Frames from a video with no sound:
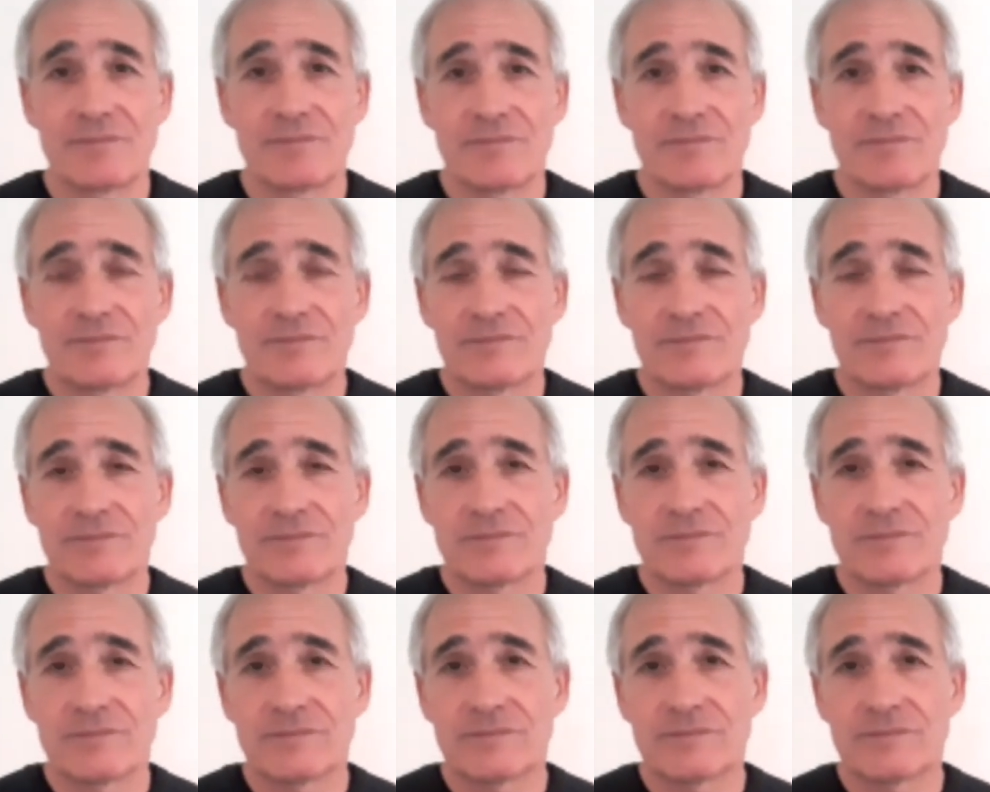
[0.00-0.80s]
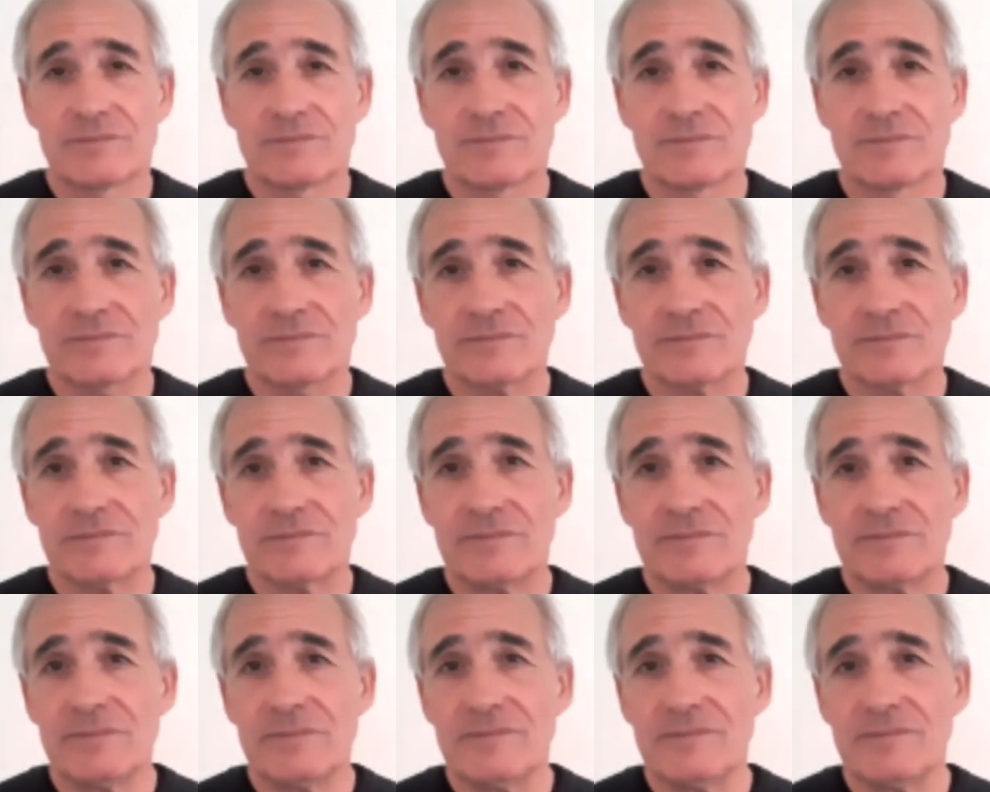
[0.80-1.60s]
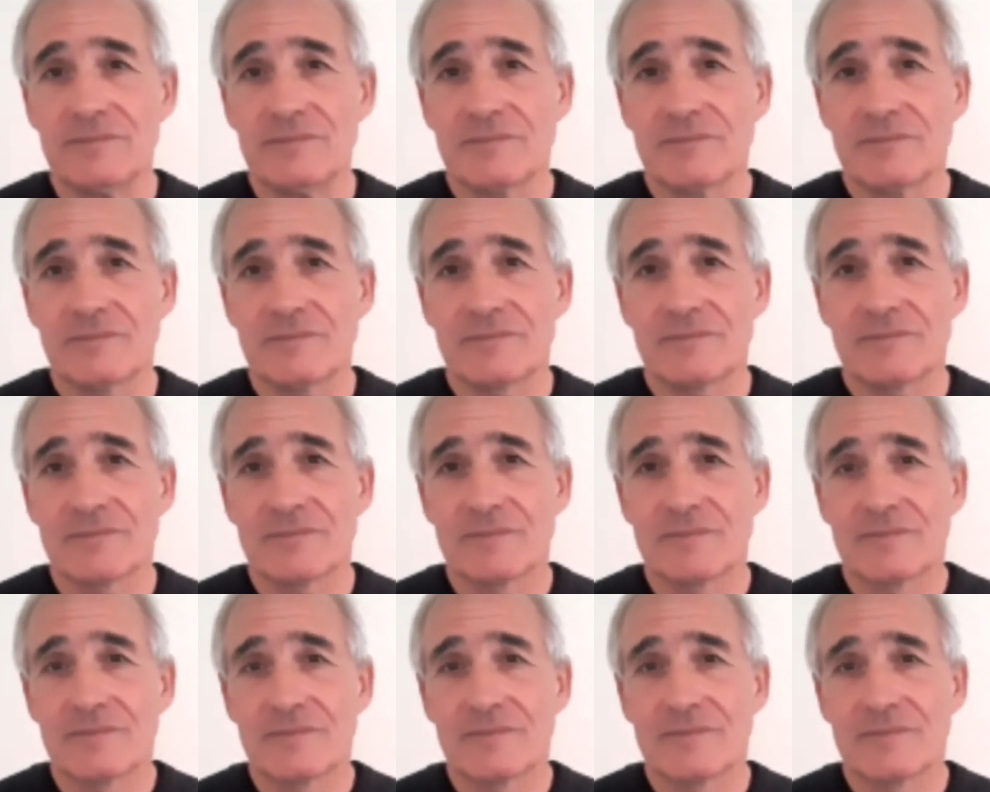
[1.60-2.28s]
Nobody speaks.